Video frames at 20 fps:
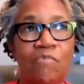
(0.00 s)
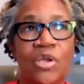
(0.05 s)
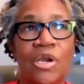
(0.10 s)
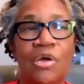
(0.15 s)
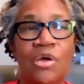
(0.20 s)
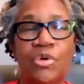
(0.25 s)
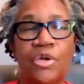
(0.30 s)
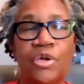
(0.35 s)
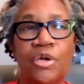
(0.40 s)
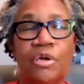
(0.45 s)

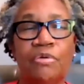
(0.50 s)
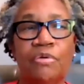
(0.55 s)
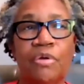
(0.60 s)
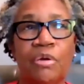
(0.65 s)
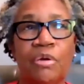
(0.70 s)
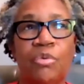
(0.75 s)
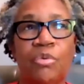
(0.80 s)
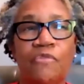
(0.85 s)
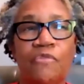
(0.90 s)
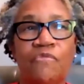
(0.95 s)
but I want to
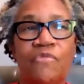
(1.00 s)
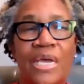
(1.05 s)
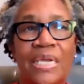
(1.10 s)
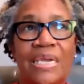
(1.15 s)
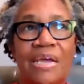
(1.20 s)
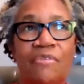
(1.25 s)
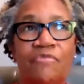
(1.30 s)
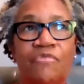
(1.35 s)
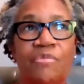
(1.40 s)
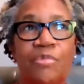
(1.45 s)
I want to
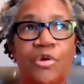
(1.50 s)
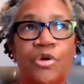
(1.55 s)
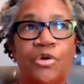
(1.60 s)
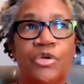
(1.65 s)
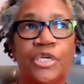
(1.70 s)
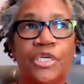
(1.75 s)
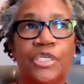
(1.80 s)
find out from her